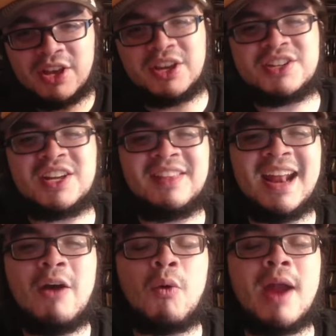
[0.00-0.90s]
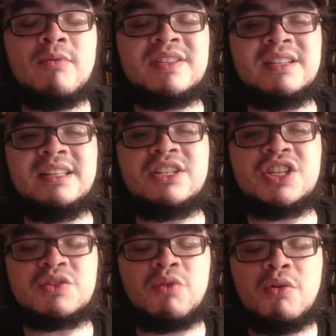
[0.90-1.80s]
You can check that out, where I recently
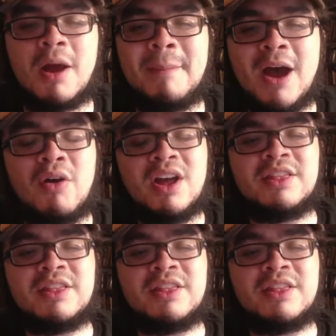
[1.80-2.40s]
just wrote about